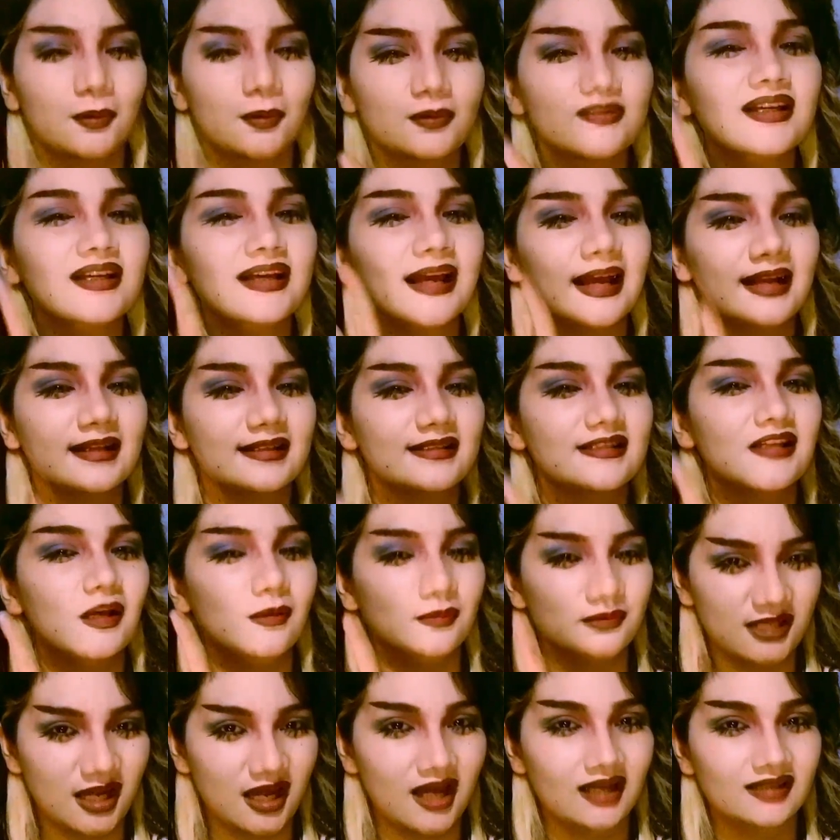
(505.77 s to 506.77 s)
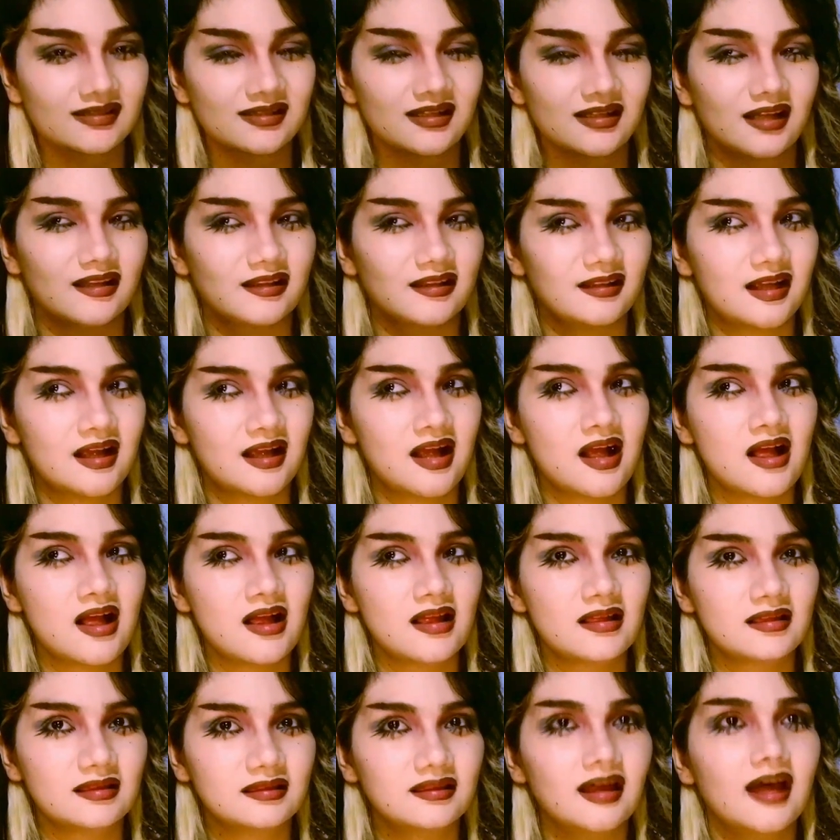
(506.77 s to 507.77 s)
was, again, subtext
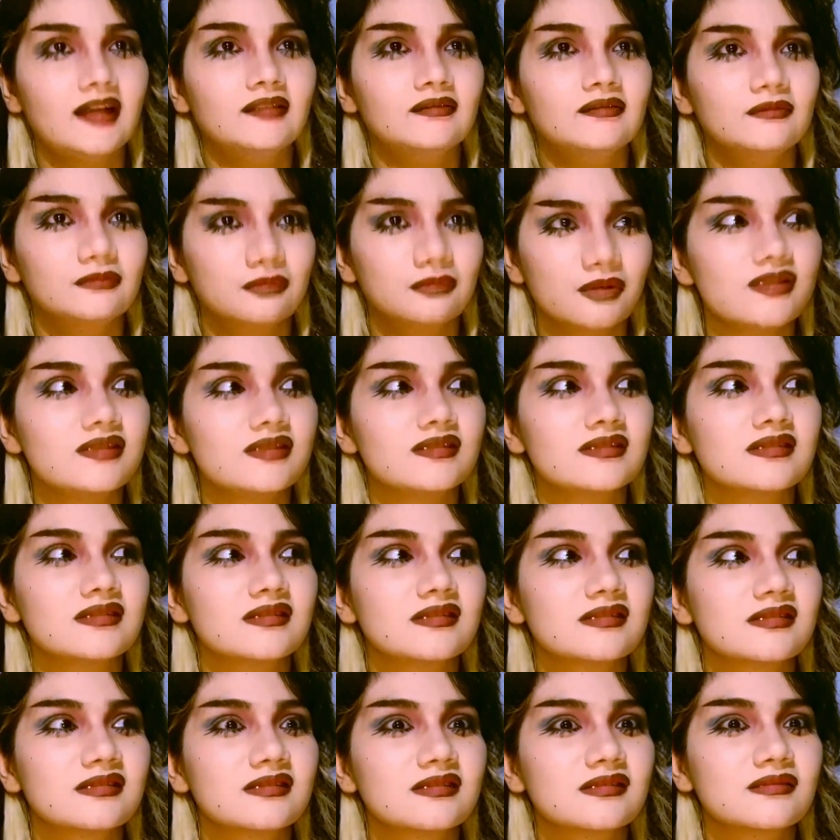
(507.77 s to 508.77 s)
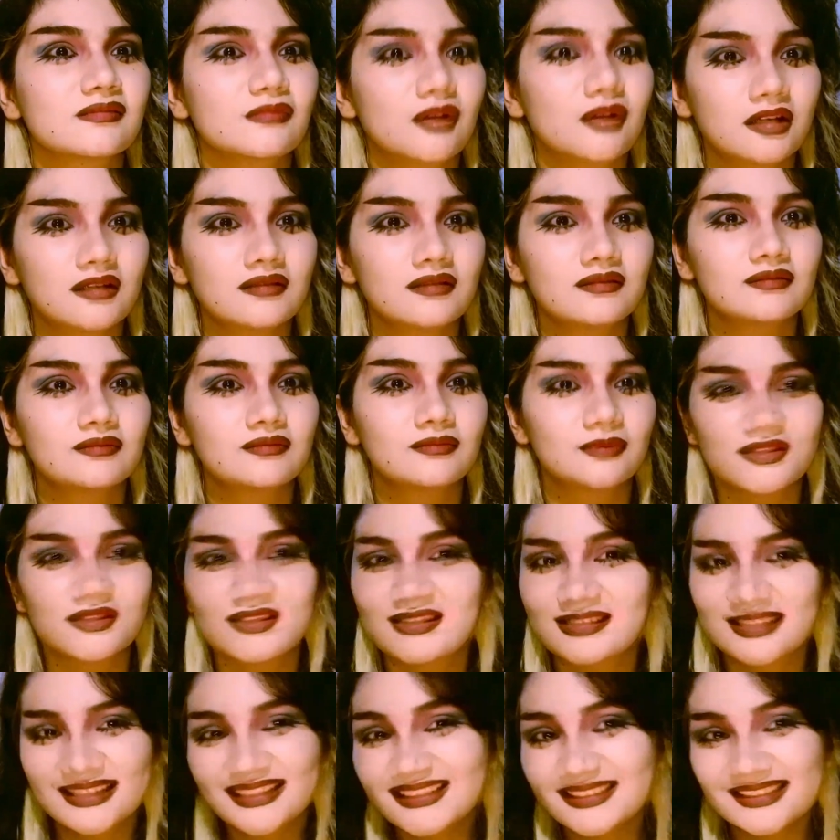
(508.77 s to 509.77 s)
that was what was
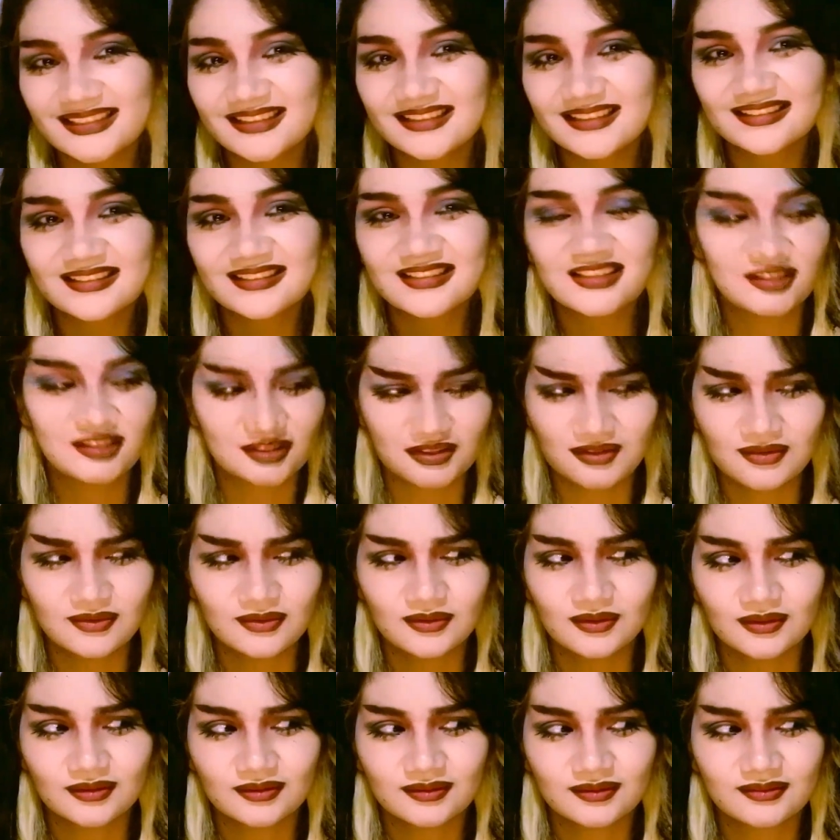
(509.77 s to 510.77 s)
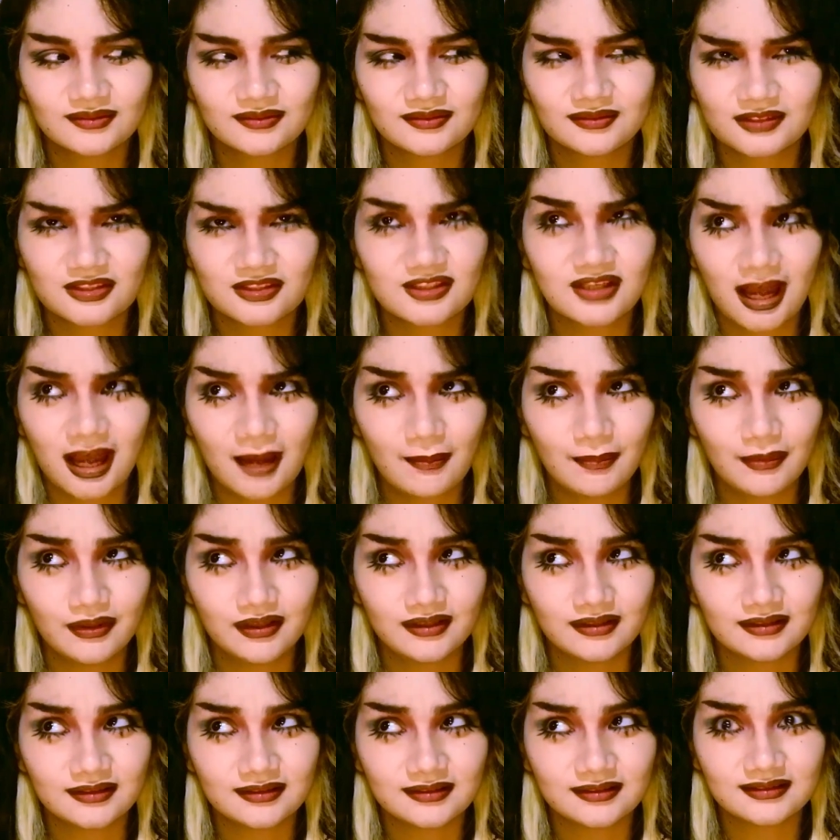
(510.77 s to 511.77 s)
needed to
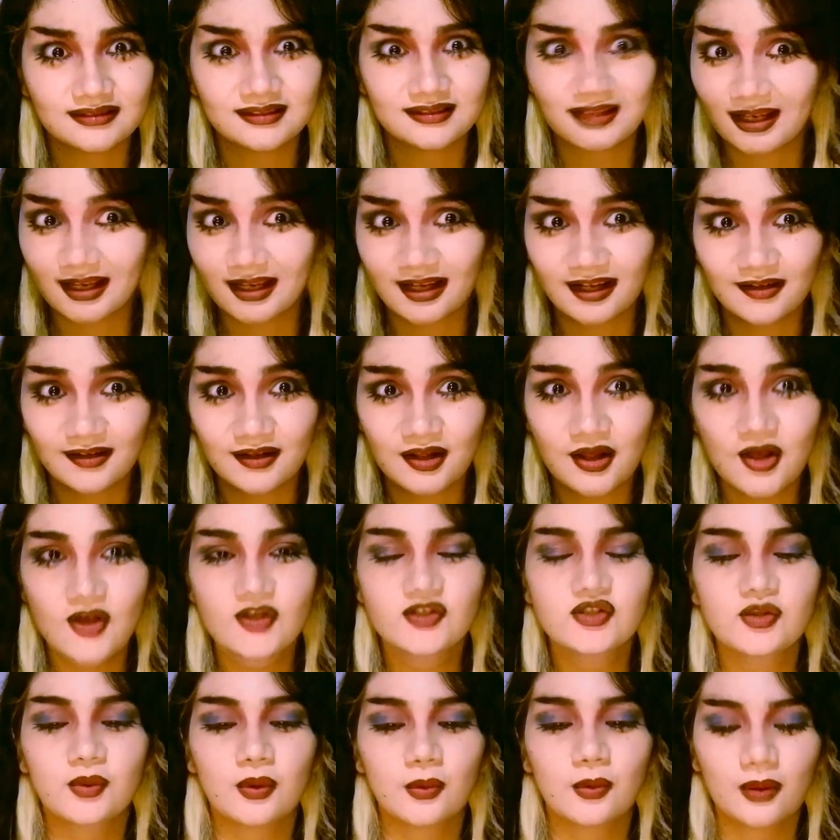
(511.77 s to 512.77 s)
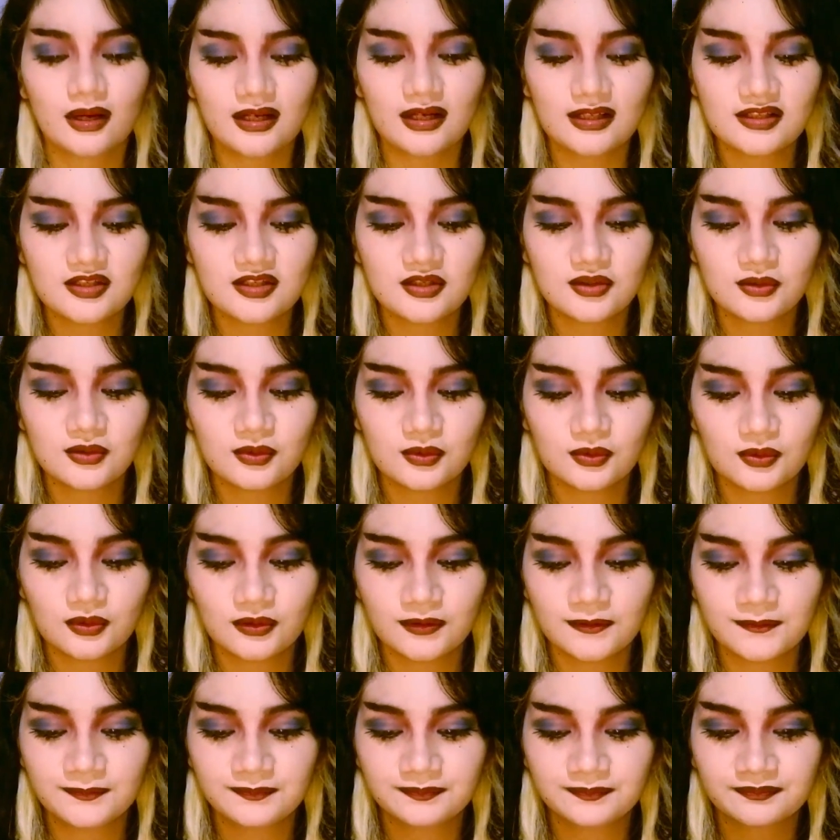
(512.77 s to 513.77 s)
happen. Yeah. So we went into
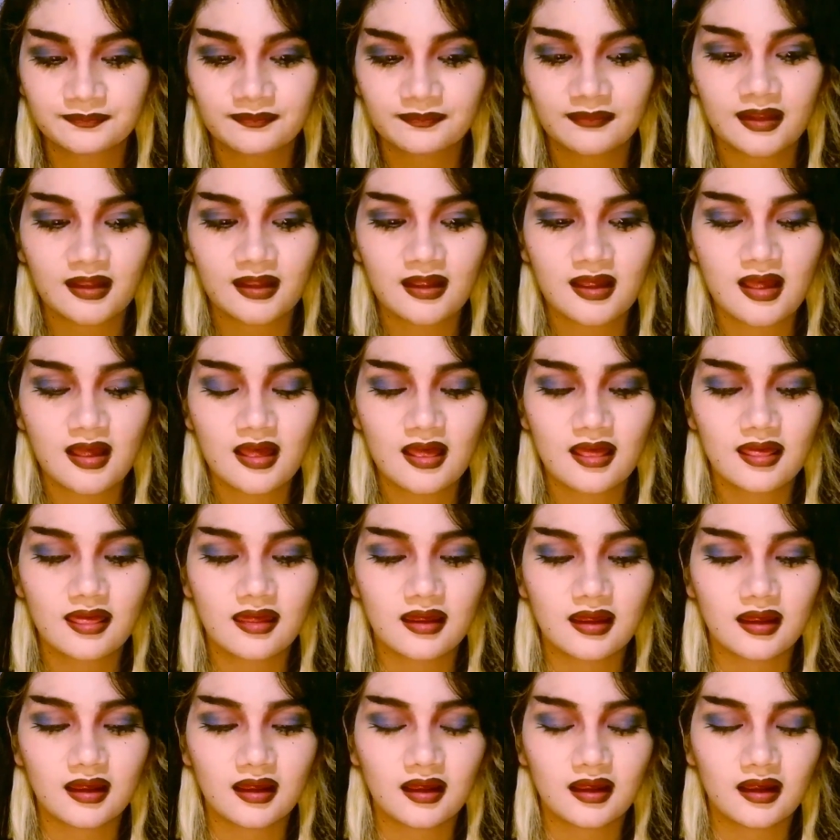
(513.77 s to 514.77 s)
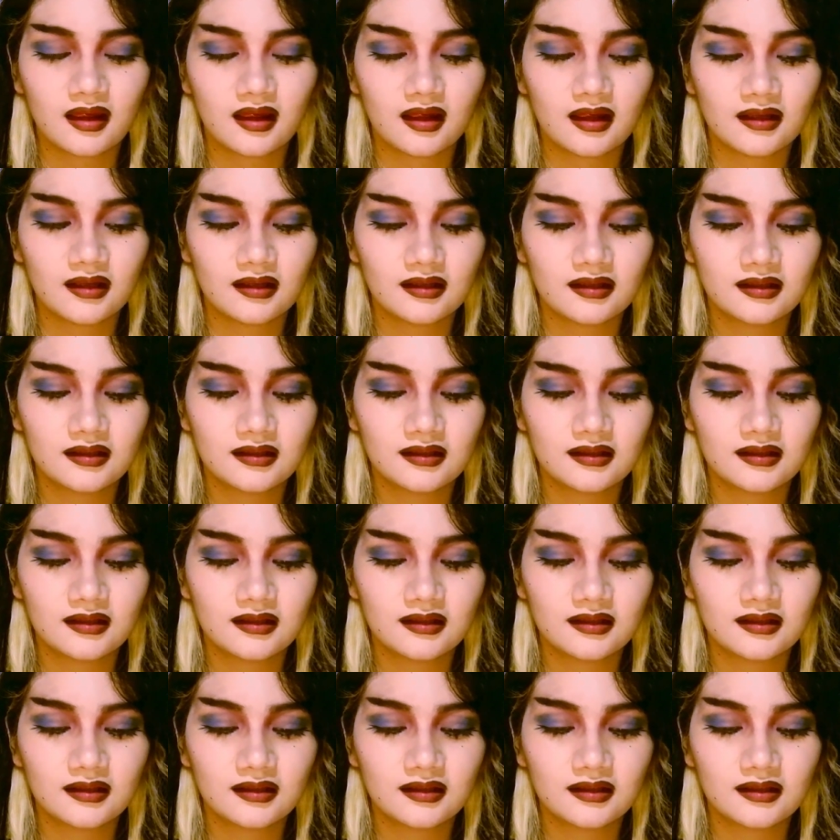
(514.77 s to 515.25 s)
the